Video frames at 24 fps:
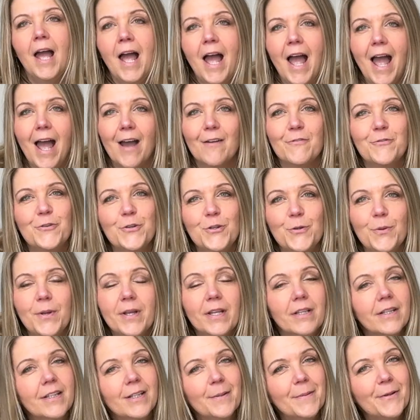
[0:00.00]
After doing a
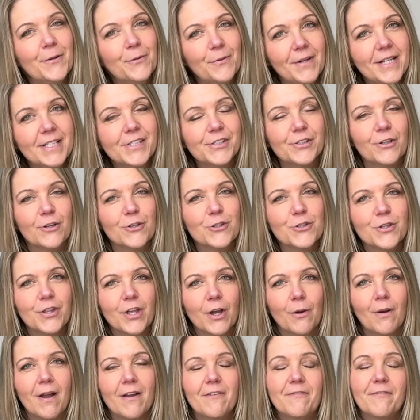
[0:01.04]
little bit of research,
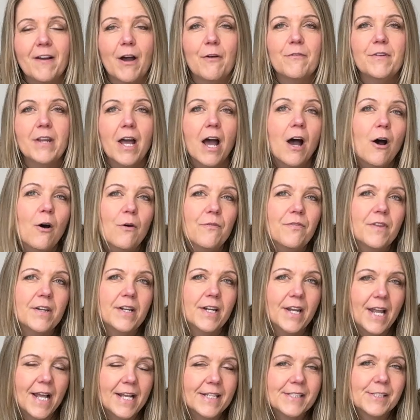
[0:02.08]
though, I found out that
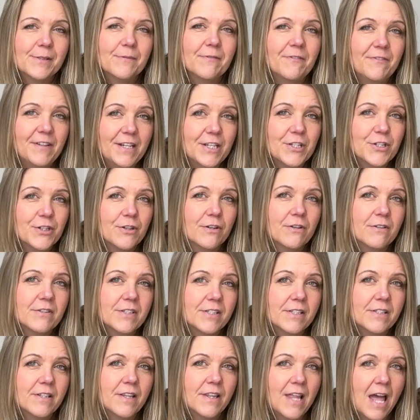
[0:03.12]
it has some
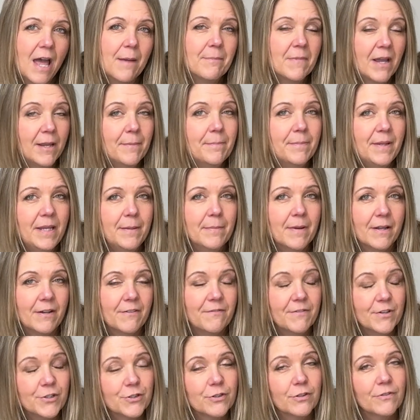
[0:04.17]
features that might be
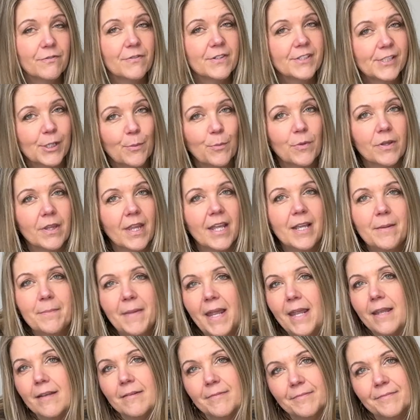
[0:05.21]
beneficial for someone like
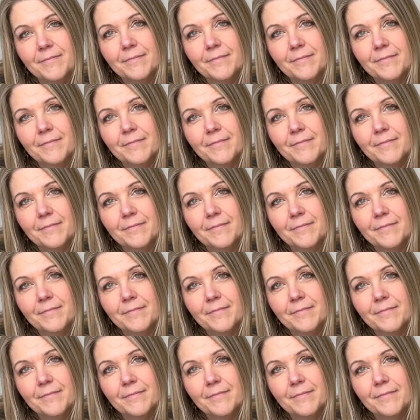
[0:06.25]
me.